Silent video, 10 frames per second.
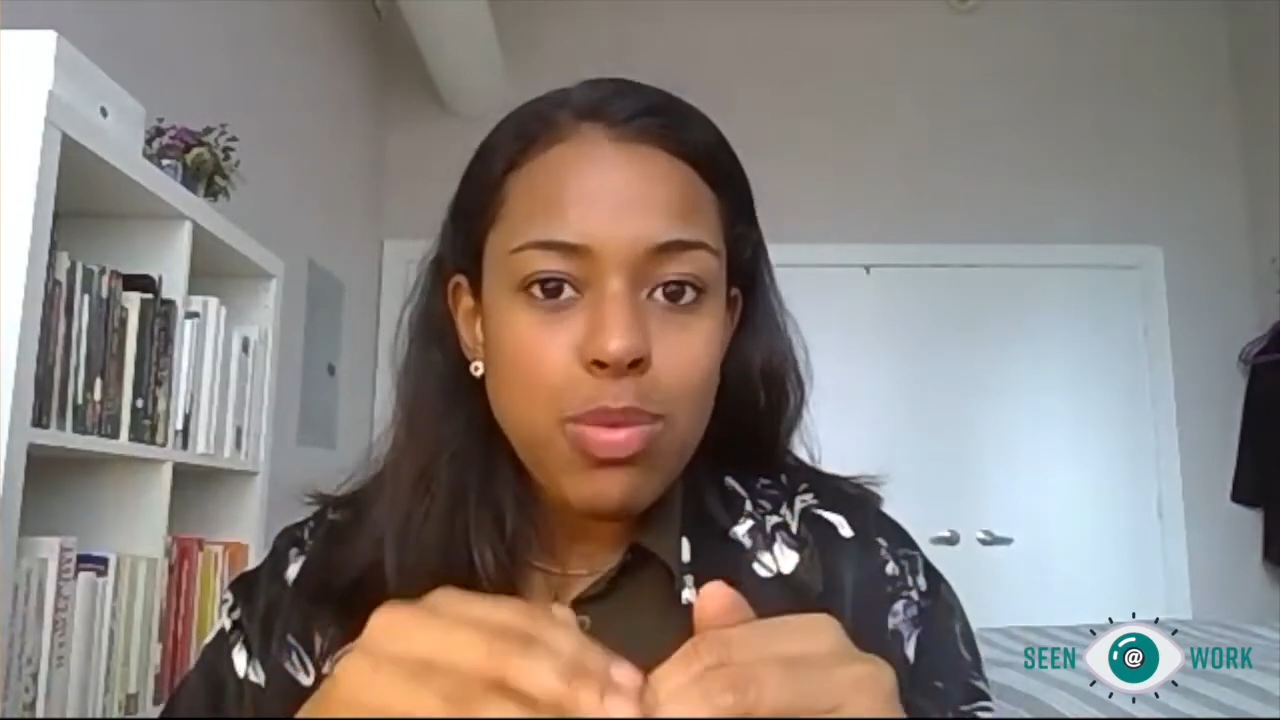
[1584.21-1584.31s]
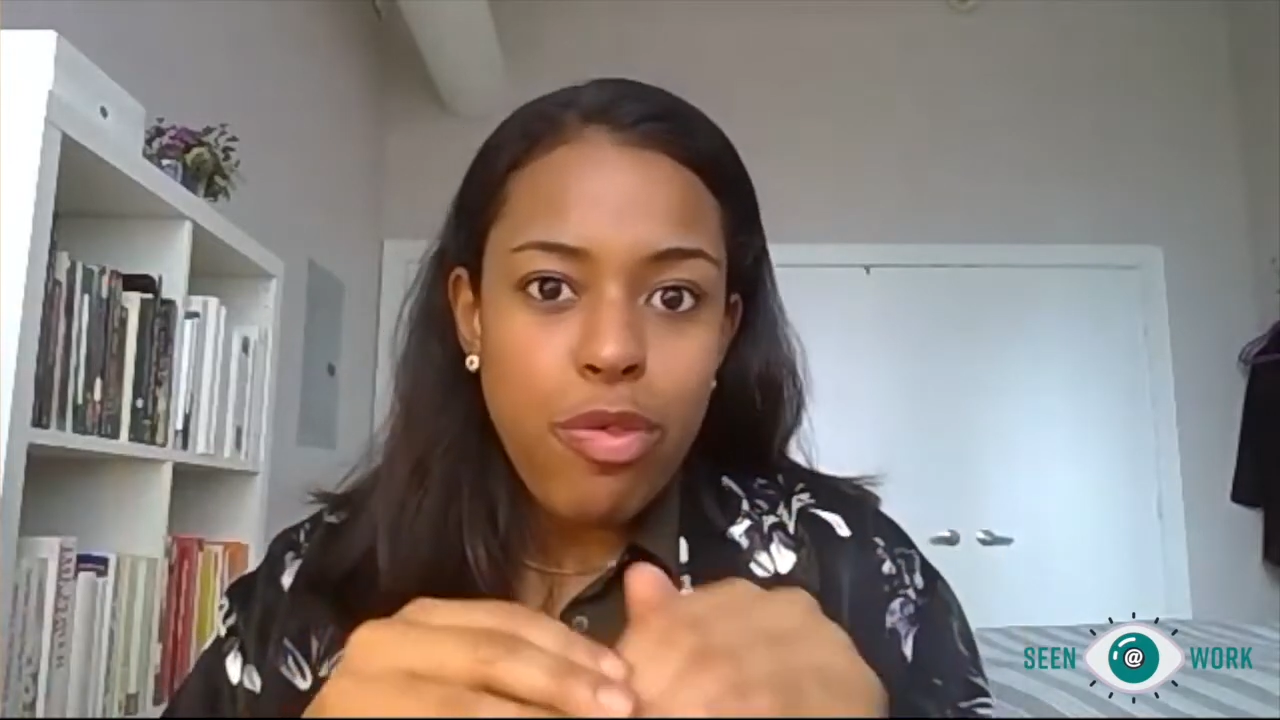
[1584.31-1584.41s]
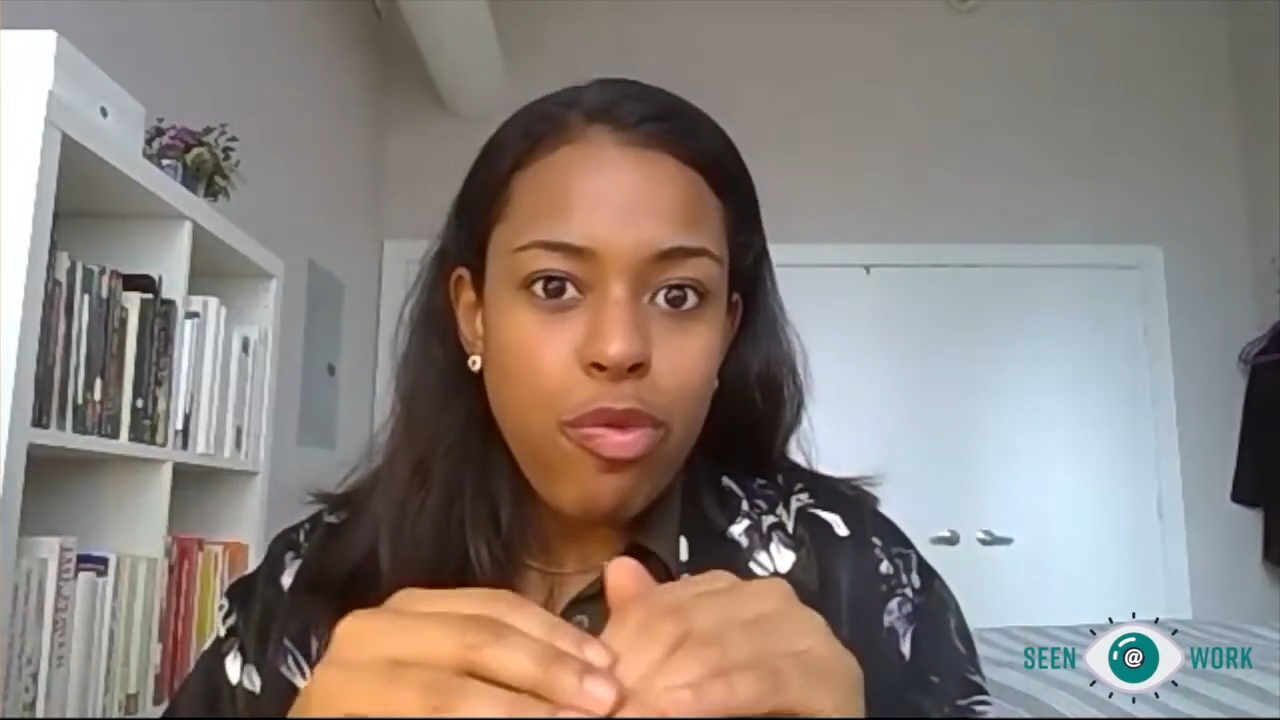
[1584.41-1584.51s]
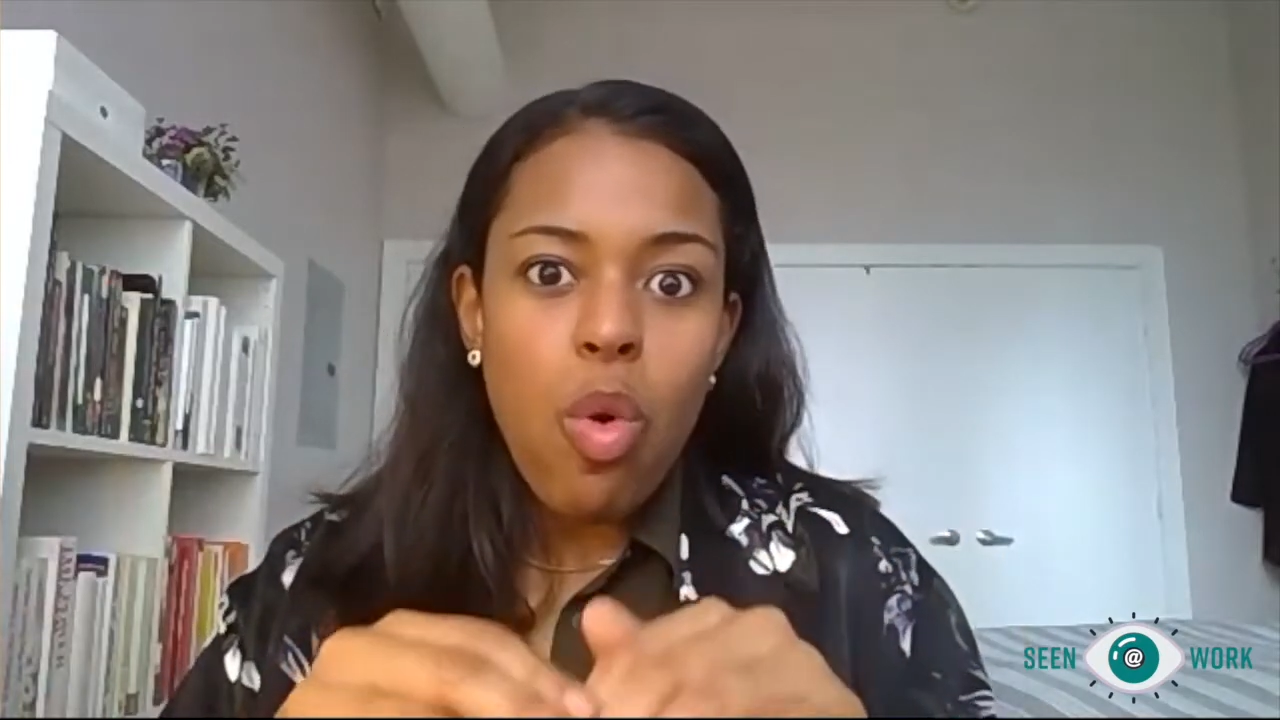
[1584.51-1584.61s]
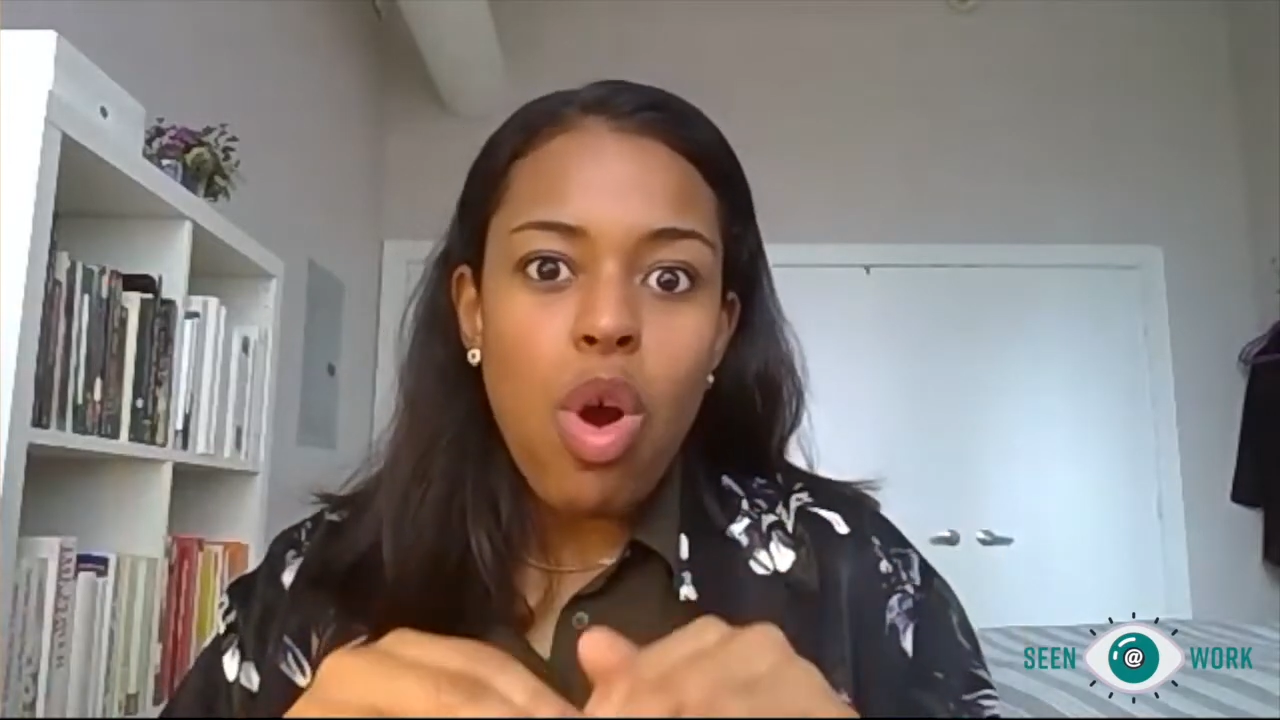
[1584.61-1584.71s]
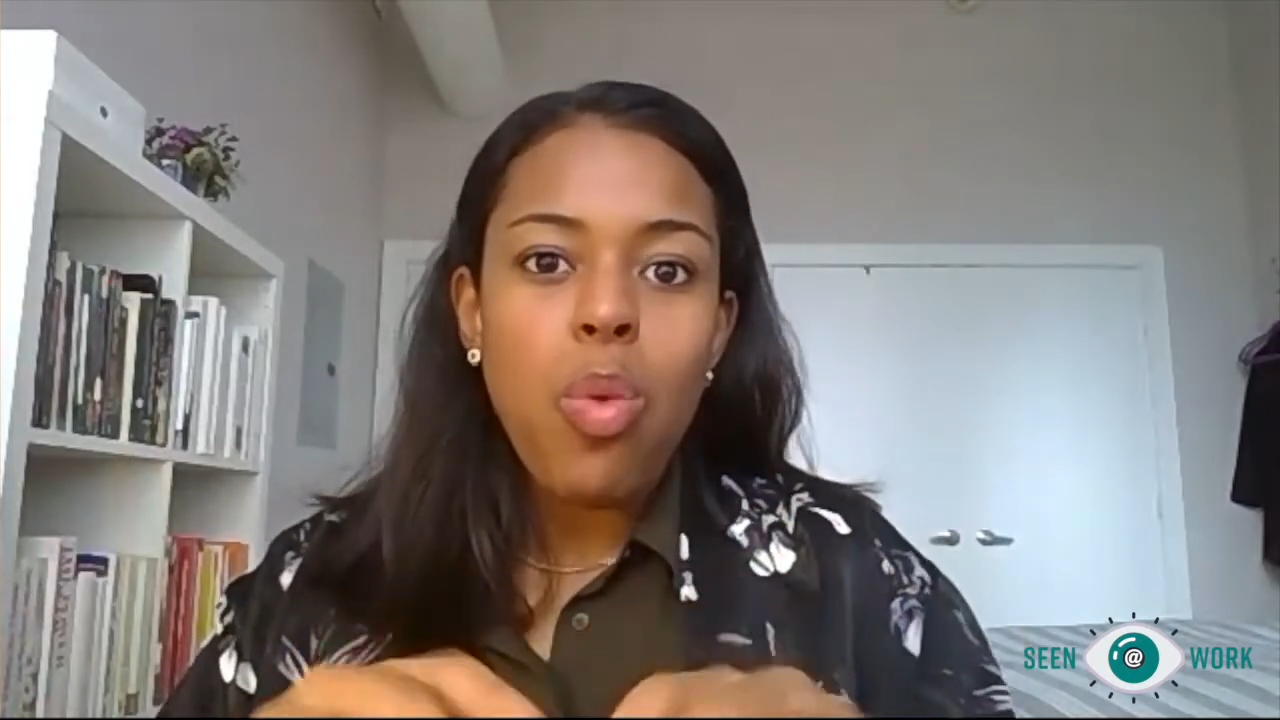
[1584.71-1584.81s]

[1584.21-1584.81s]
before,